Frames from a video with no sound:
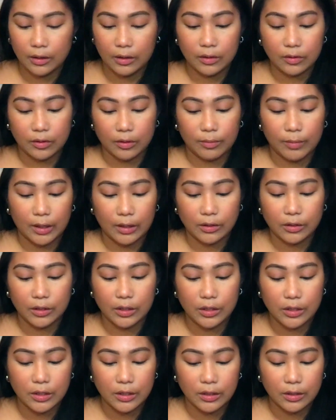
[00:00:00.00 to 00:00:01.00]
So I'm actually
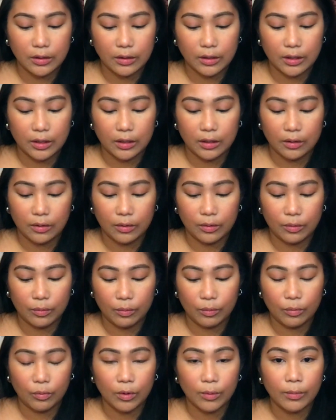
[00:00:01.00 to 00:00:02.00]
just gonna
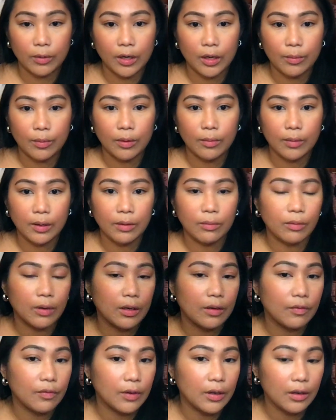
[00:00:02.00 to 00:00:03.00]
warm it up on my ring
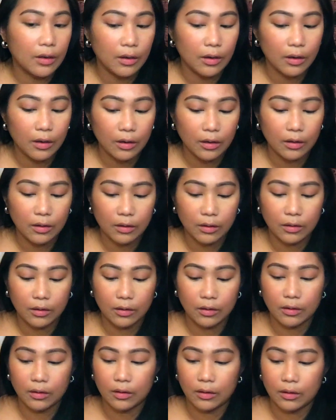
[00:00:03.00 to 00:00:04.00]
finger
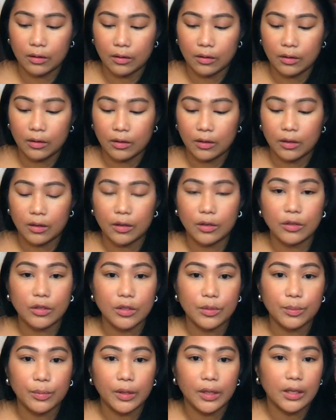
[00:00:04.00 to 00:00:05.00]
and
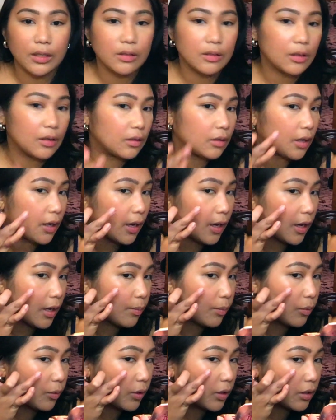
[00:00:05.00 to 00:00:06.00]
just place it on the high
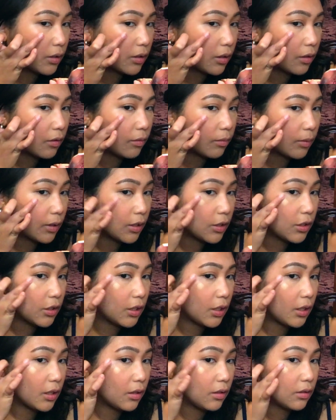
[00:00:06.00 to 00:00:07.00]
points of my
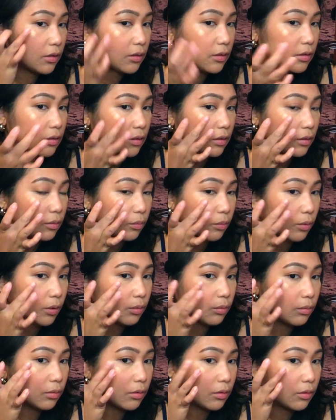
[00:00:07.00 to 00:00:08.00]
cheeks.
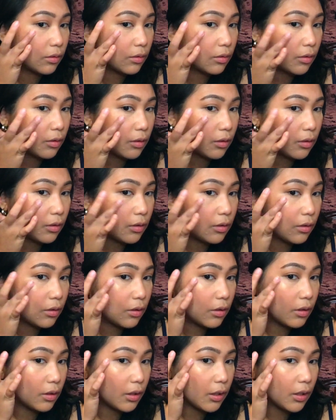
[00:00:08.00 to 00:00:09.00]
Whoa,
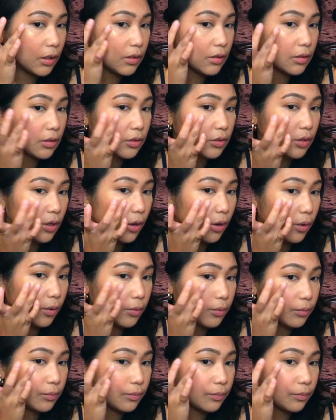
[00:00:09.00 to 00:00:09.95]
like so.